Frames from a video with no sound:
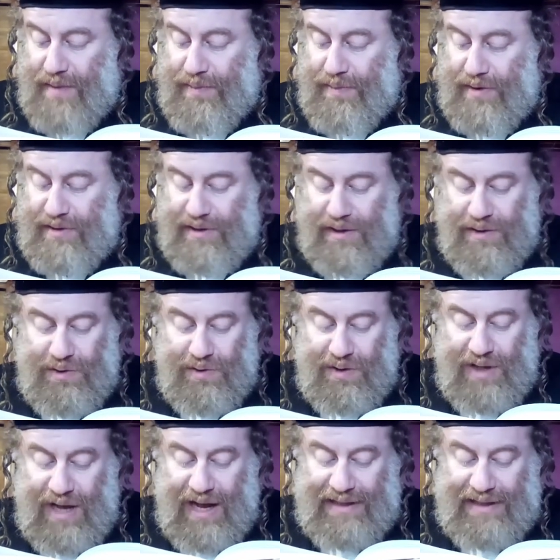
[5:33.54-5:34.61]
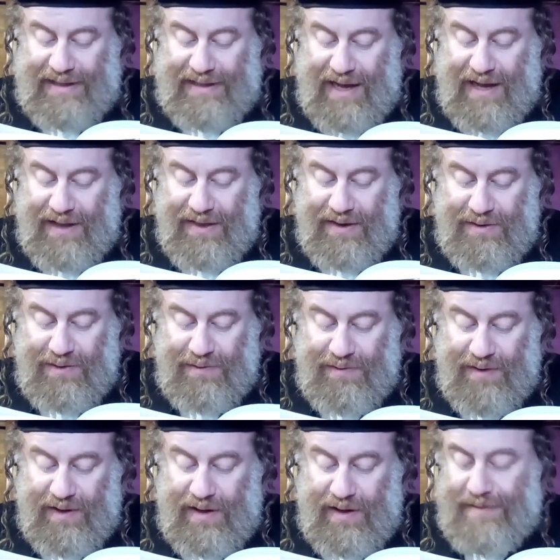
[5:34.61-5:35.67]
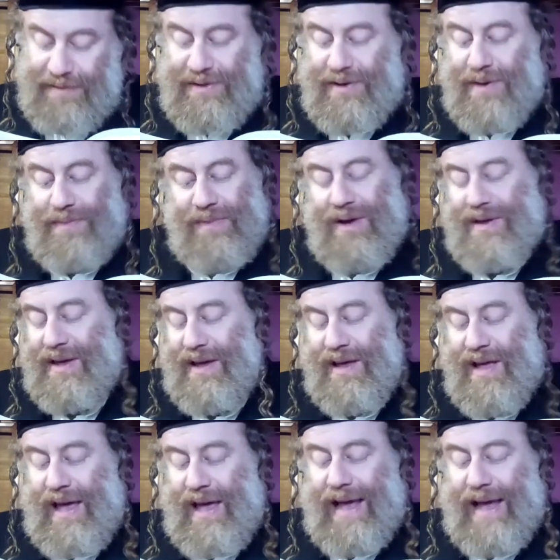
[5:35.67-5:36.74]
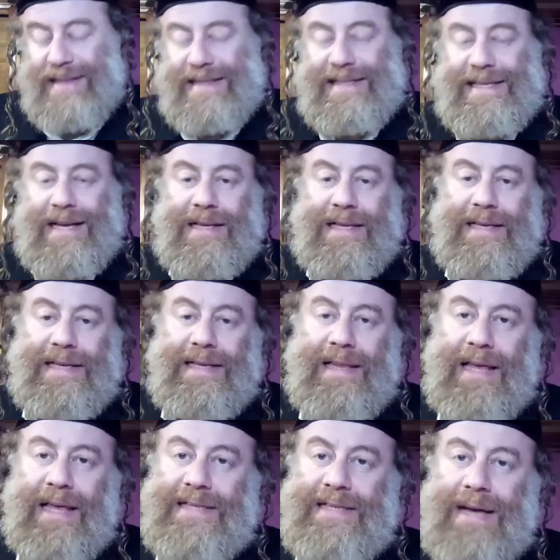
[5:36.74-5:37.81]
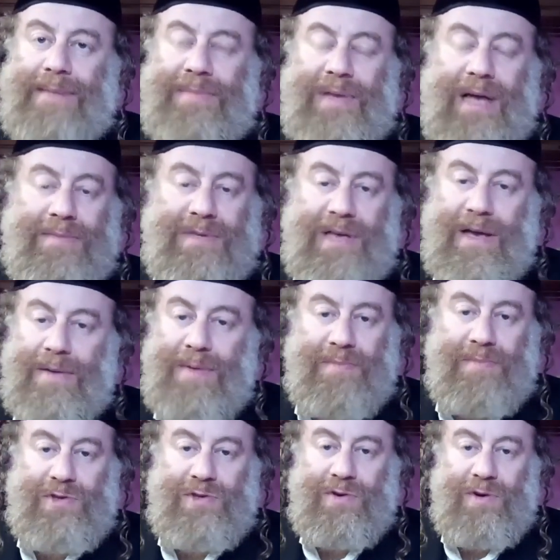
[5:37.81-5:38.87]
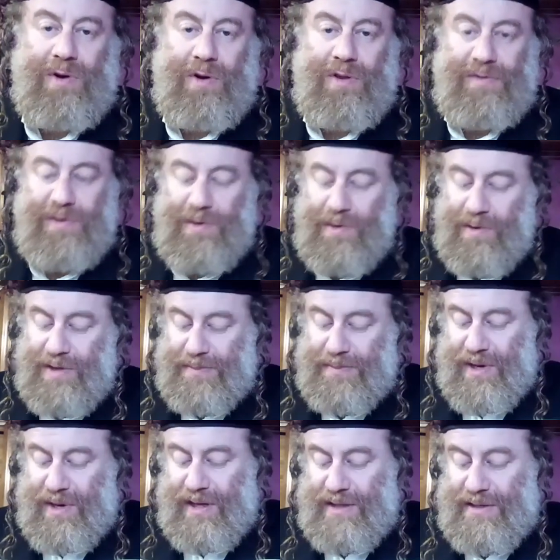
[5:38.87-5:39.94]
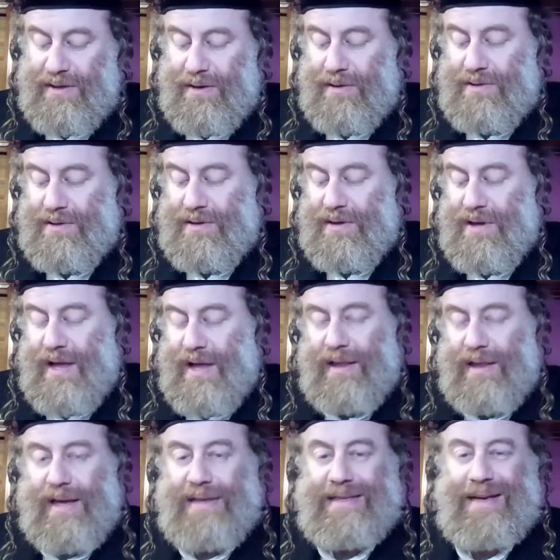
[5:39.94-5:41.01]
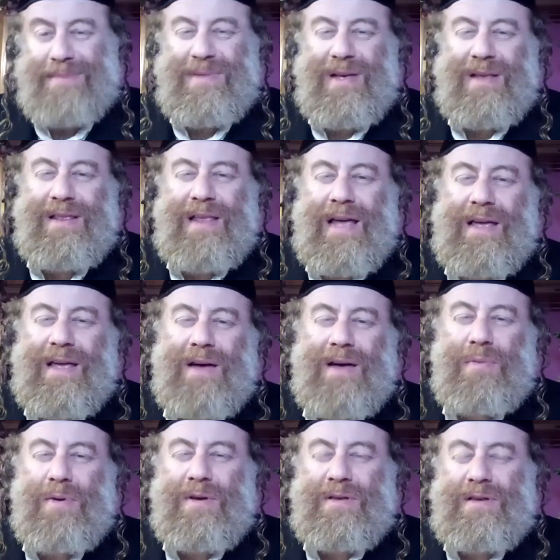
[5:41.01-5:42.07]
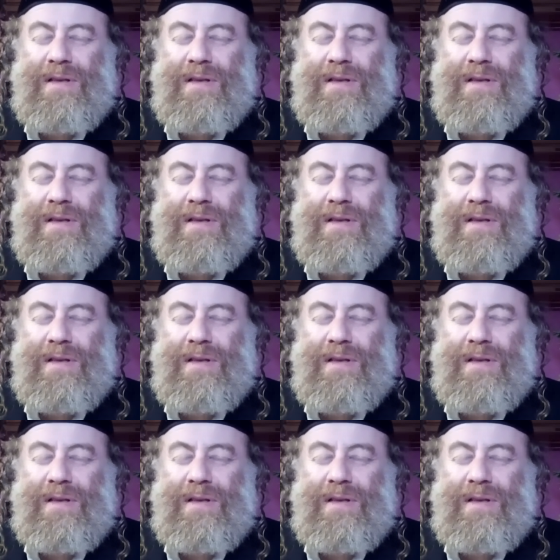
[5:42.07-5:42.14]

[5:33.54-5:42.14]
A person should ask other to forget. Uh, so okay, and so, like sometimes I'm, I'm, sure all of you experience also like sometimes like uh,